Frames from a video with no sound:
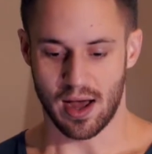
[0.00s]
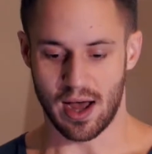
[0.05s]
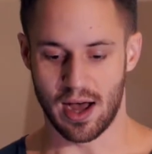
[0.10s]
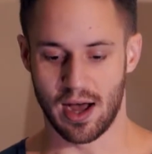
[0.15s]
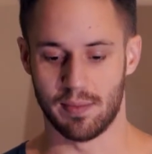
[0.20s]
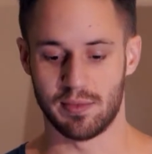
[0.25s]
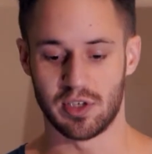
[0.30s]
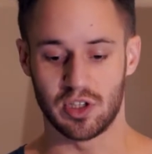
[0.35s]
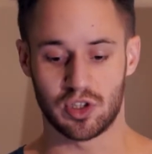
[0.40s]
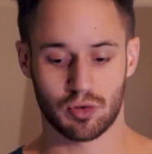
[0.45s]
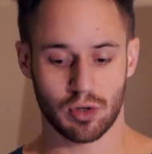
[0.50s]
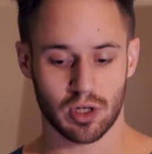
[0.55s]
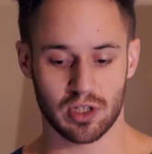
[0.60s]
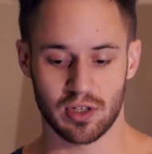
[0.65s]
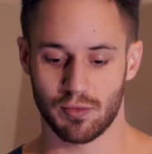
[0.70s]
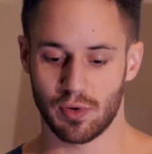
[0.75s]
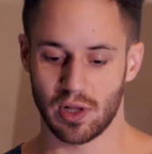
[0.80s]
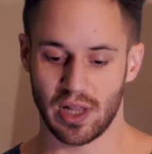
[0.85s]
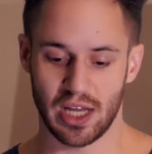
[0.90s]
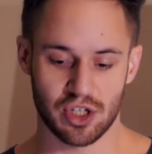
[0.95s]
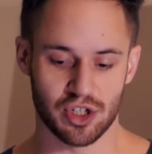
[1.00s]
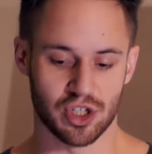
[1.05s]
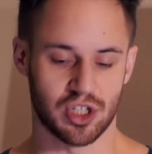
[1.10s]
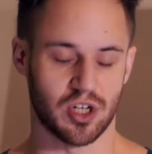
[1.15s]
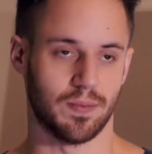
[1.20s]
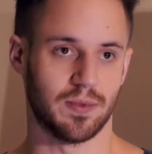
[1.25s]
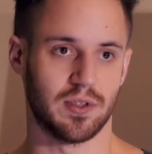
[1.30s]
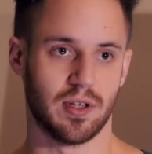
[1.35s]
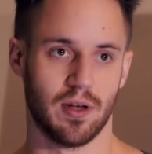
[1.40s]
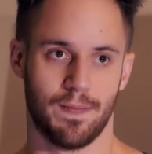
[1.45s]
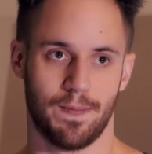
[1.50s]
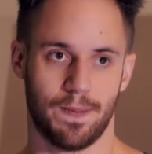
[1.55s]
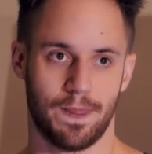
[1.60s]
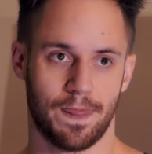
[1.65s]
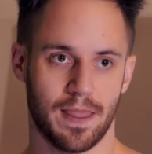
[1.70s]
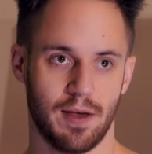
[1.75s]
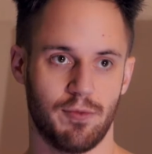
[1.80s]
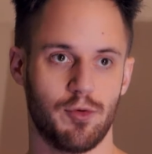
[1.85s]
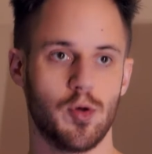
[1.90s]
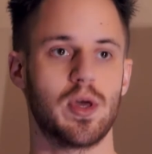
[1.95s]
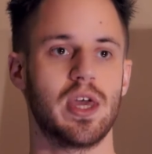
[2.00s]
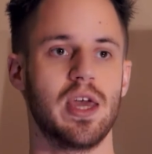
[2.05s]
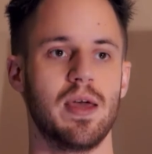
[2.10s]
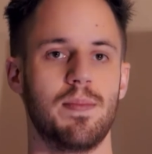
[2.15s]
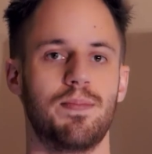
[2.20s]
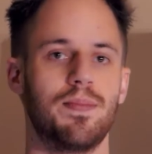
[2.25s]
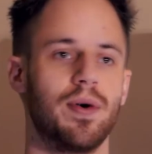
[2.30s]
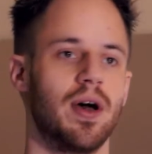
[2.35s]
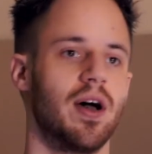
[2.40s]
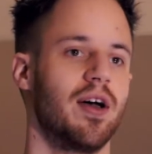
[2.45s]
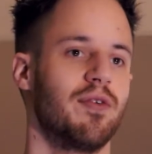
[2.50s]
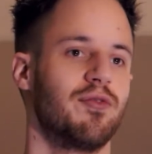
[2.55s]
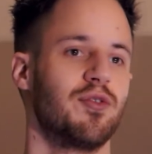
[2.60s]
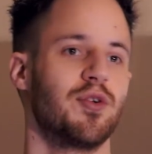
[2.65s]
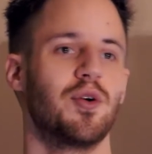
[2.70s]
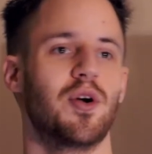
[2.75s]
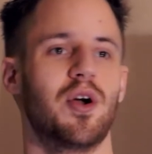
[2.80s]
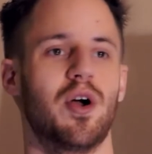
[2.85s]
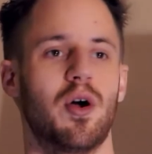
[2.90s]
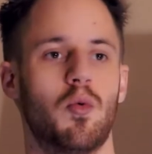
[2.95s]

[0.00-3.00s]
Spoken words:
Destructive relationships. If you're